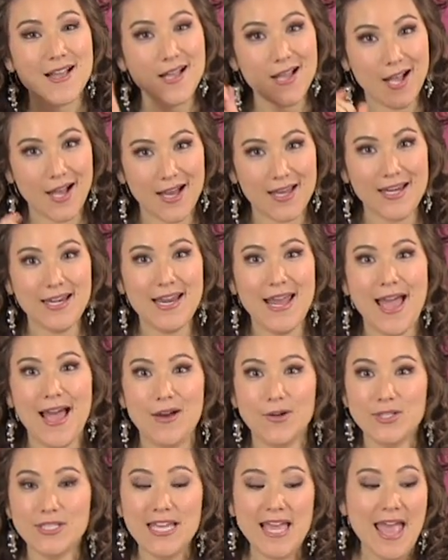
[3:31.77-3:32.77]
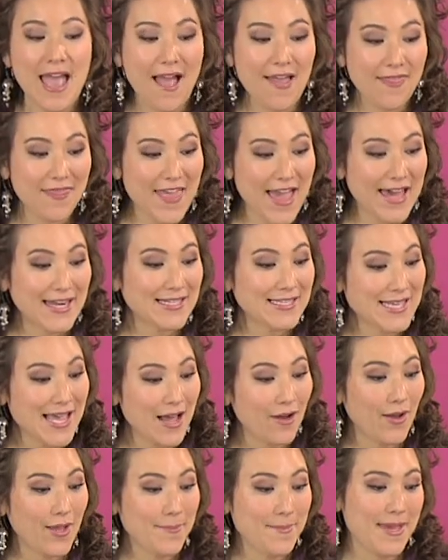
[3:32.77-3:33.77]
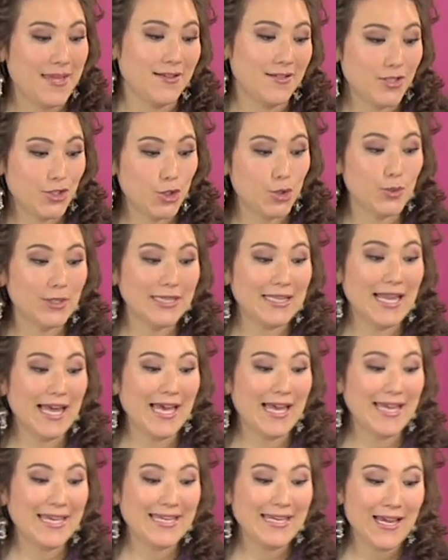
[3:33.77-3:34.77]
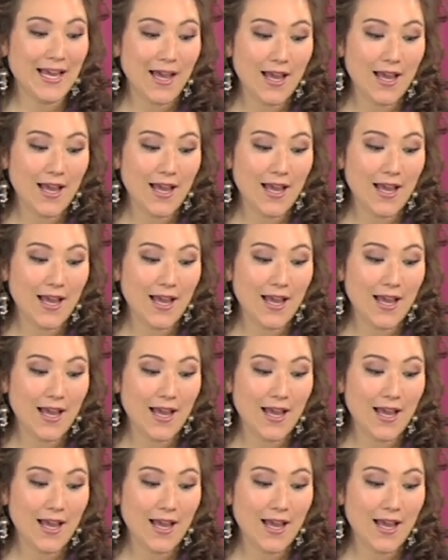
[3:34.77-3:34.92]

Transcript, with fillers: cut it out, and that is how I managed to line